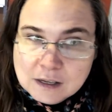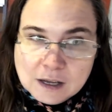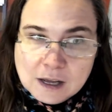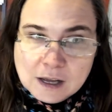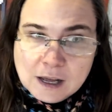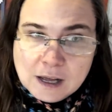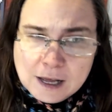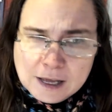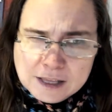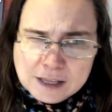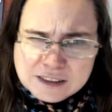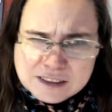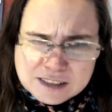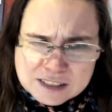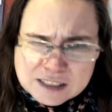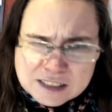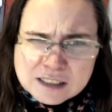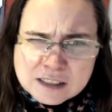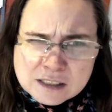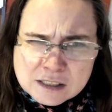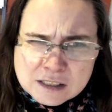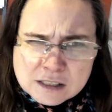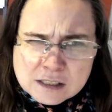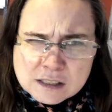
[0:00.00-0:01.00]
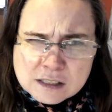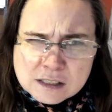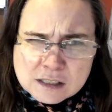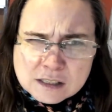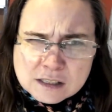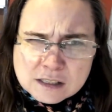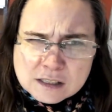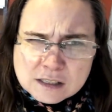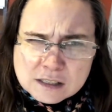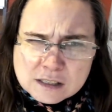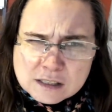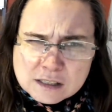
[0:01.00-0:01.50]
I think
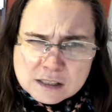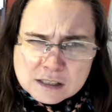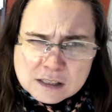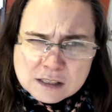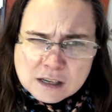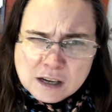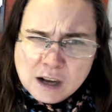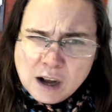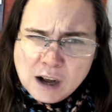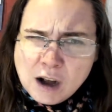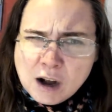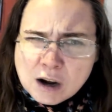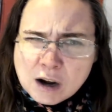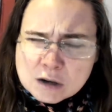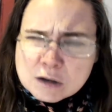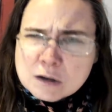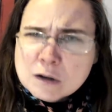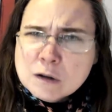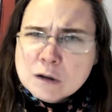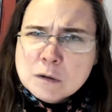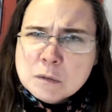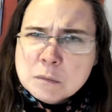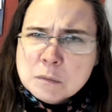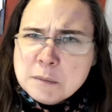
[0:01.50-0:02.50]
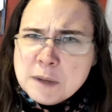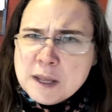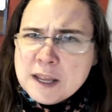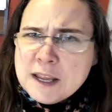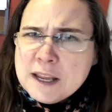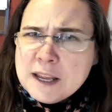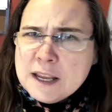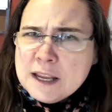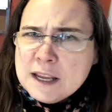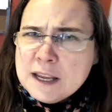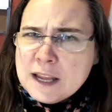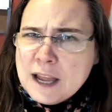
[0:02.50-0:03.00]
Carl
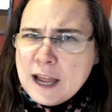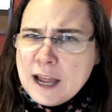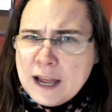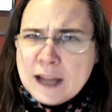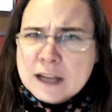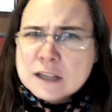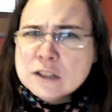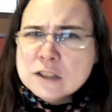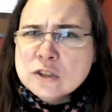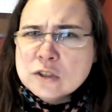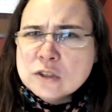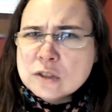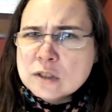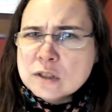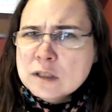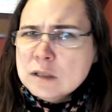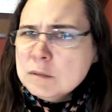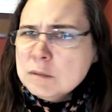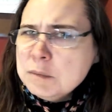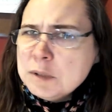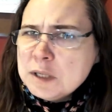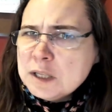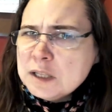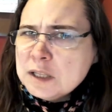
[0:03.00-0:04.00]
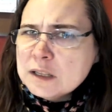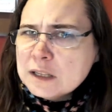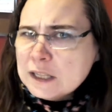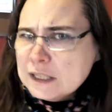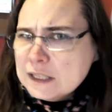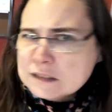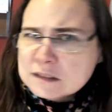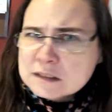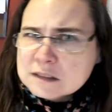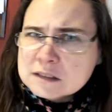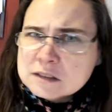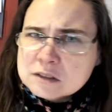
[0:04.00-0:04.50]
may actually be
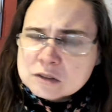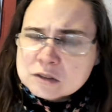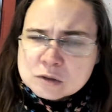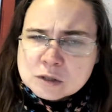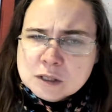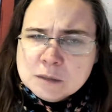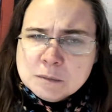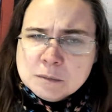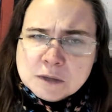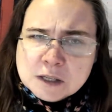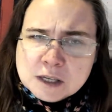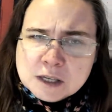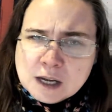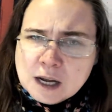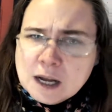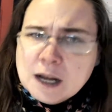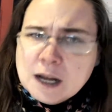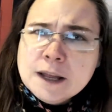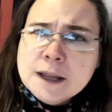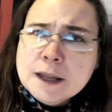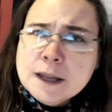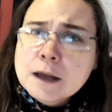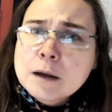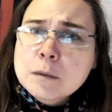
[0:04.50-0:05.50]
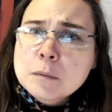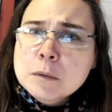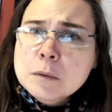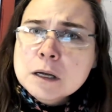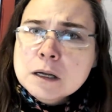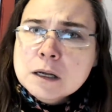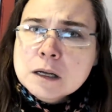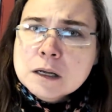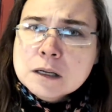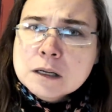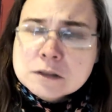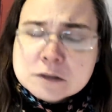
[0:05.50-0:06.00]
less extreme than I am.
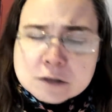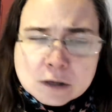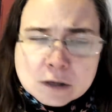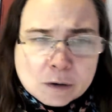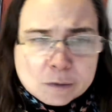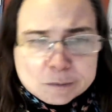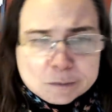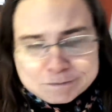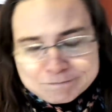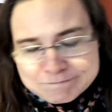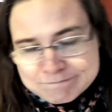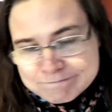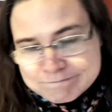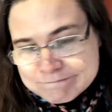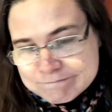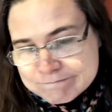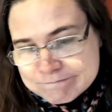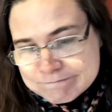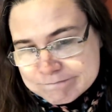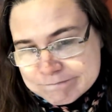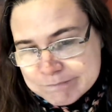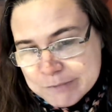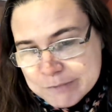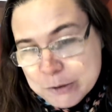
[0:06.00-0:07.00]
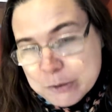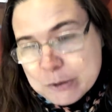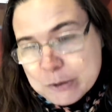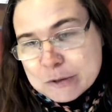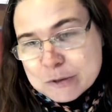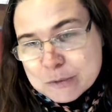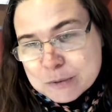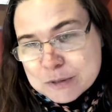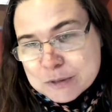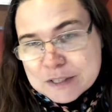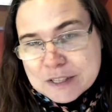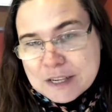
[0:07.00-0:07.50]
So, who knows
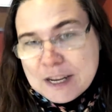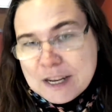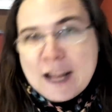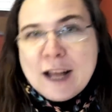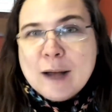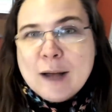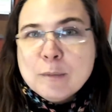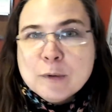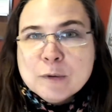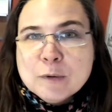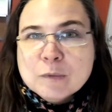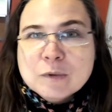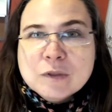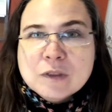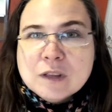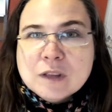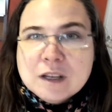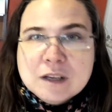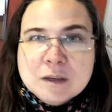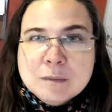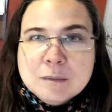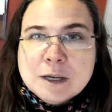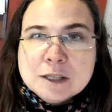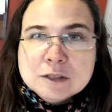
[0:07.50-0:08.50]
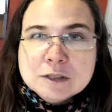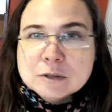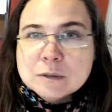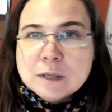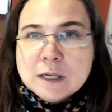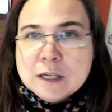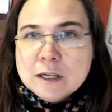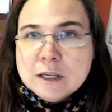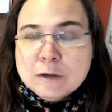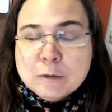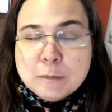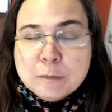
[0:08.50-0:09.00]
what's going to happen with the Honey Badger
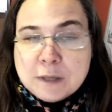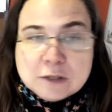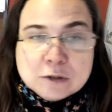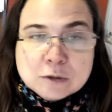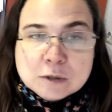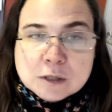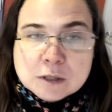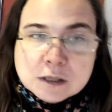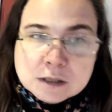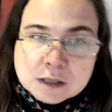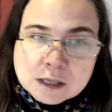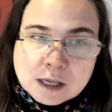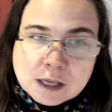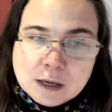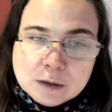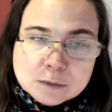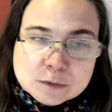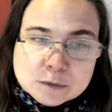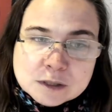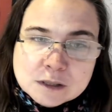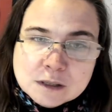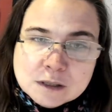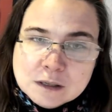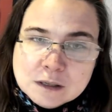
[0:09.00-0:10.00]
Radio Patreon account.